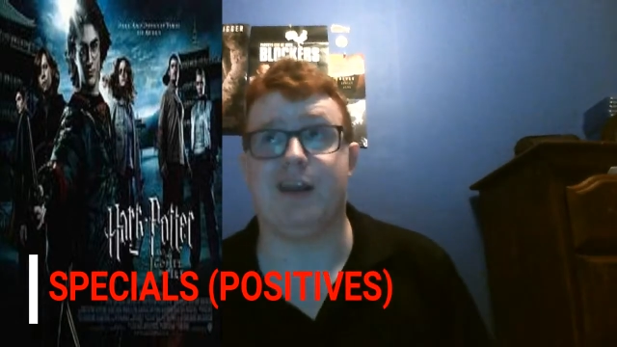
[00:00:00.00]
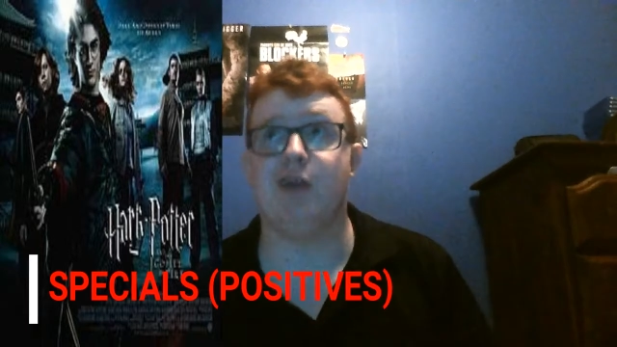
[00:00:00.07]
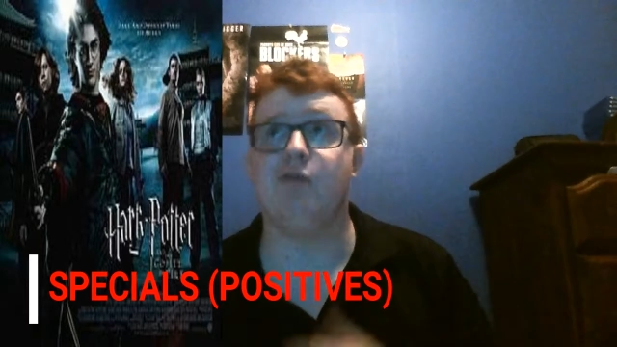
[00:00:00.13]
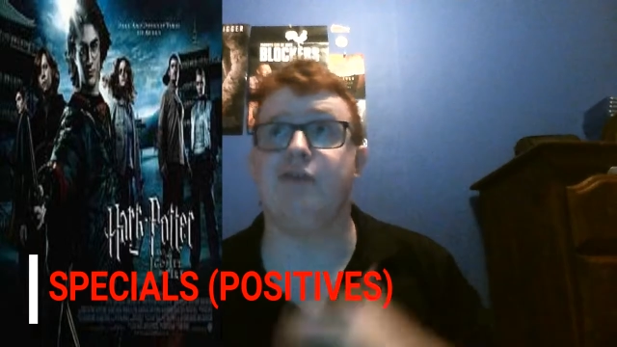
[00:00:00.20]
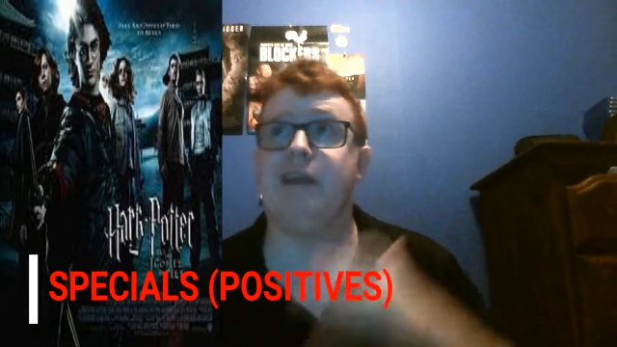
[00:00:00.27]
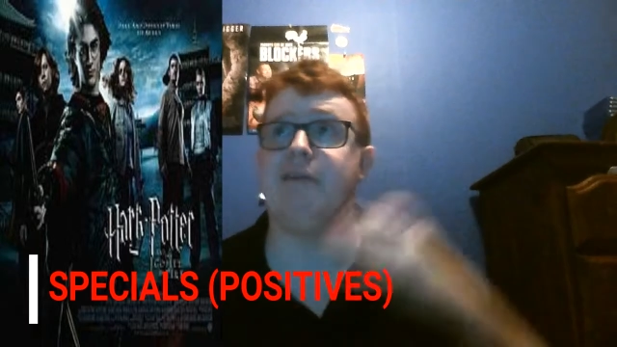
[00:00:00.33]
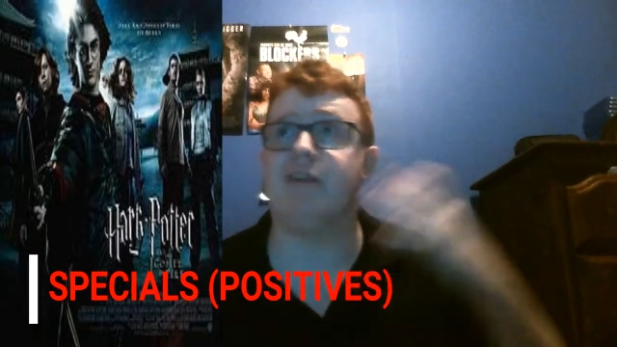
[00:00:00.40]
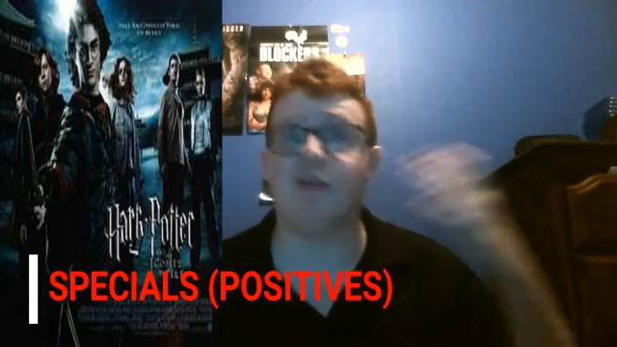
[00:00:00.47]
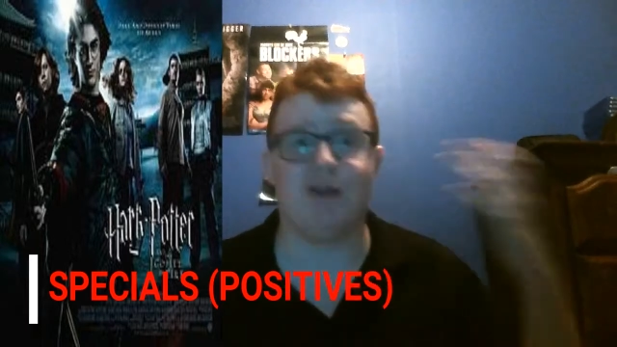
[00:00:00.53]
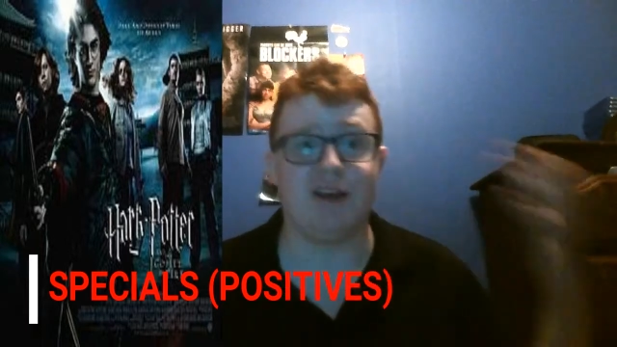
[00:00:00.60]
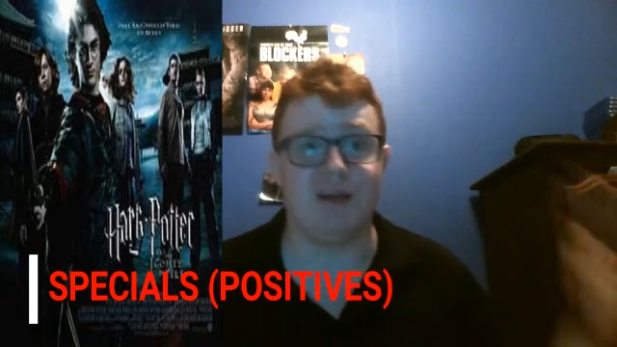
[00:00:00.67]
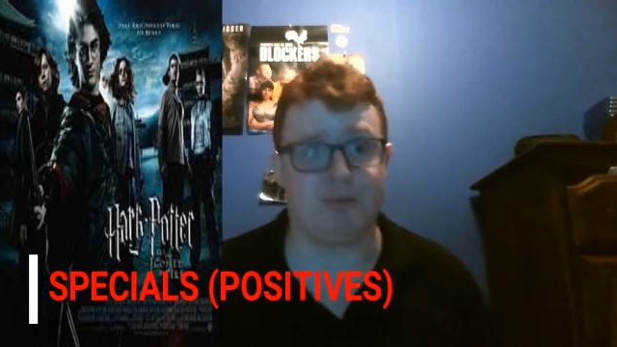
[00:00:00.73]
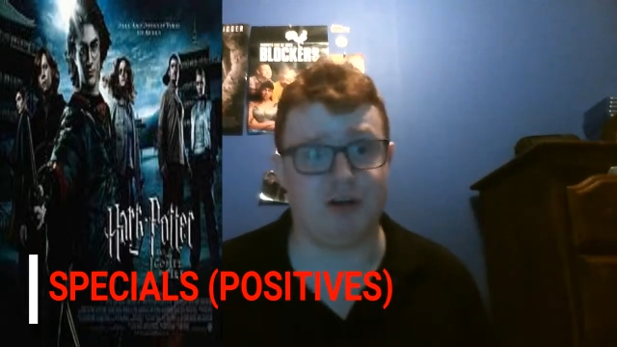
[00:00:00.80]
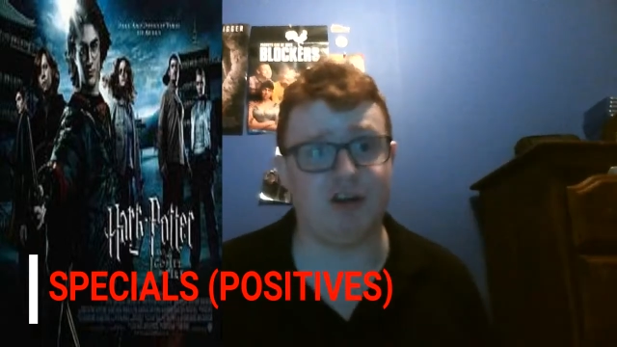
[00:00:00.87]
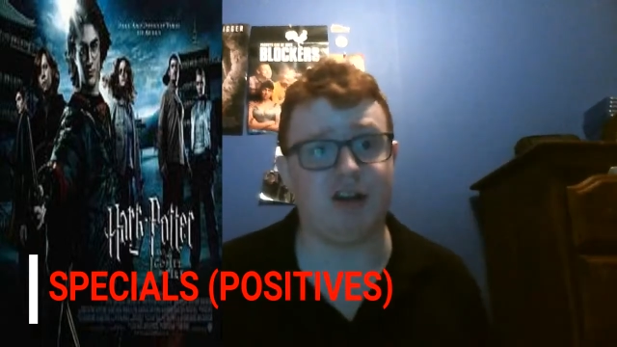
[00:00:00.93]
They were definitely great
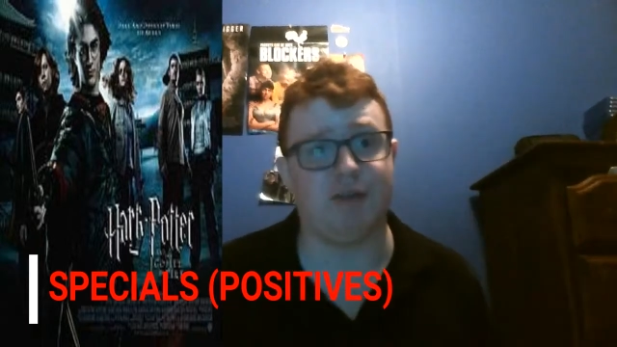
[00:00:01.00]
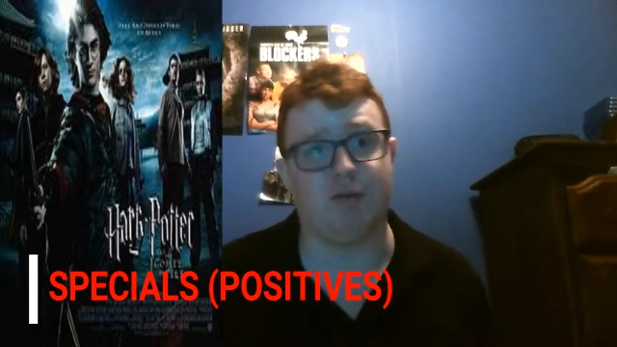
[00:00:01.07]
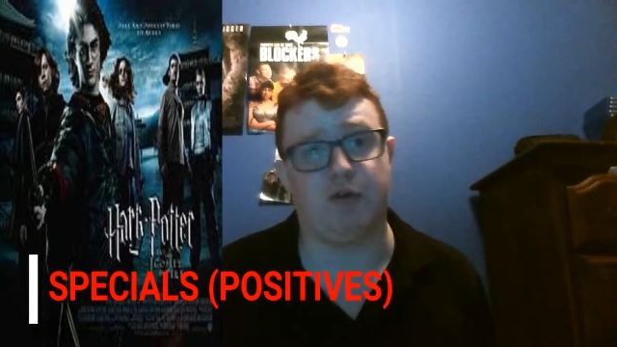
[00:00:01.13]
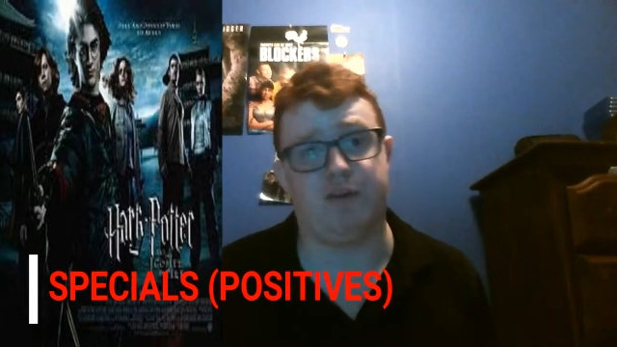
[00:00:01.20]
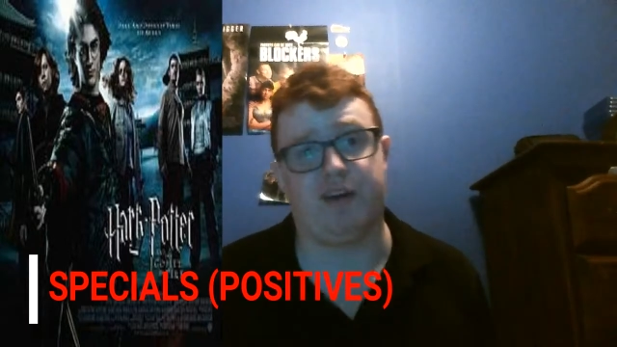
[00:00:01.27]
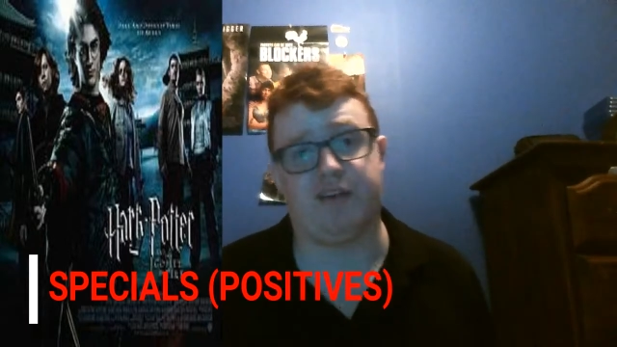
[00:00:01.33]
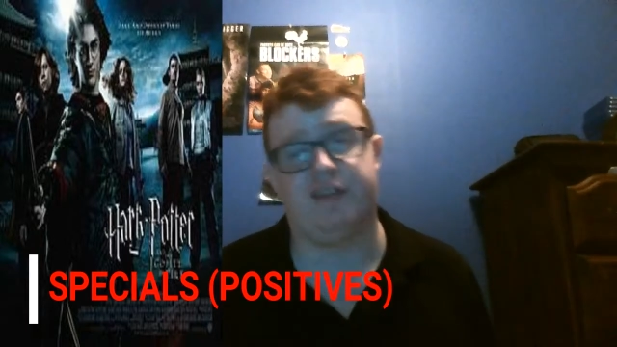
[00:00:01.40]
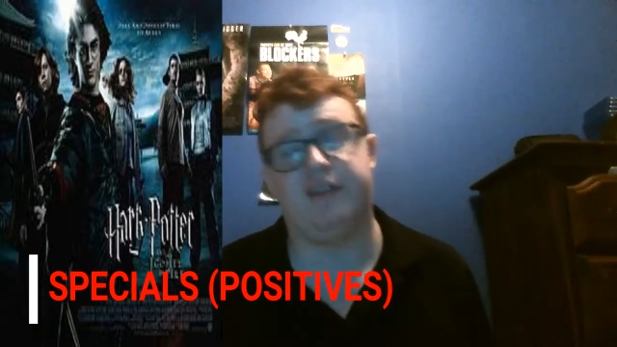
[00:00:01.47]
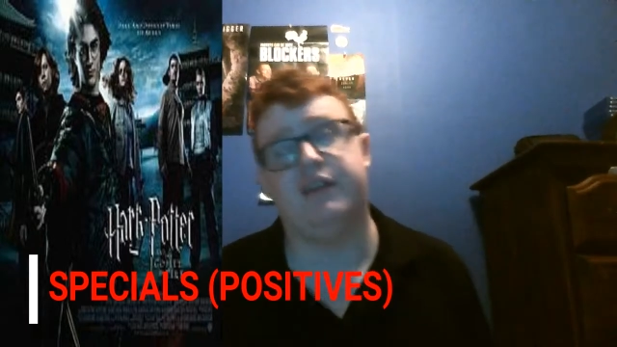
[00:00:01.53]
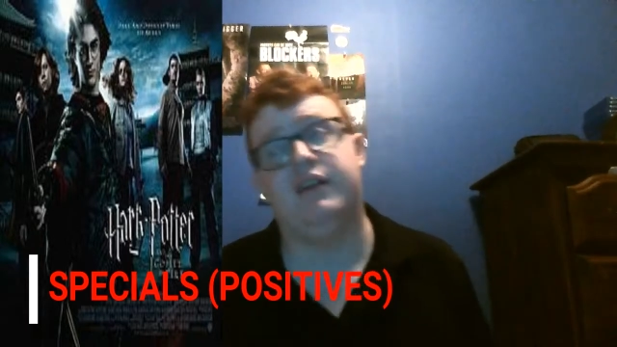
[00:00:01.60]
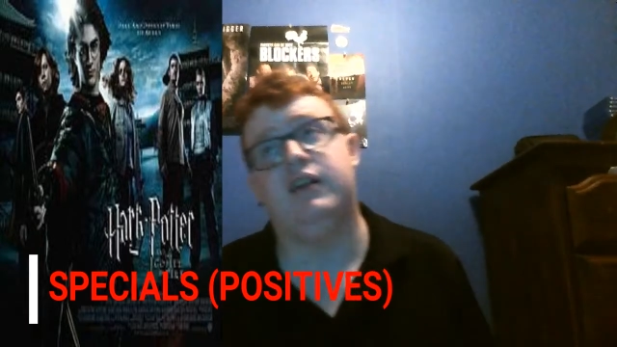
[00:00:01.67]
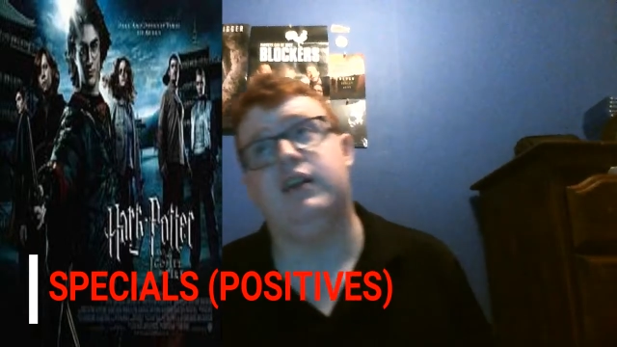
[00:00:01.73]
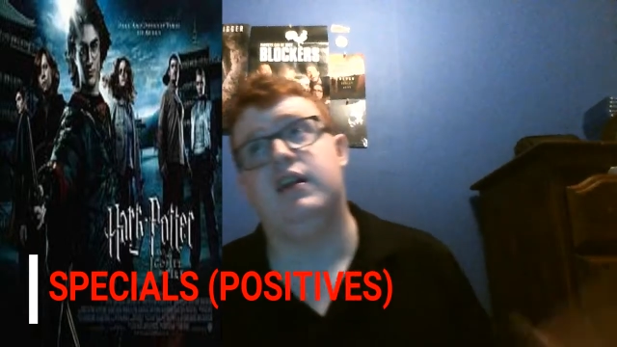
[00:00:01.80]
in the previous movies,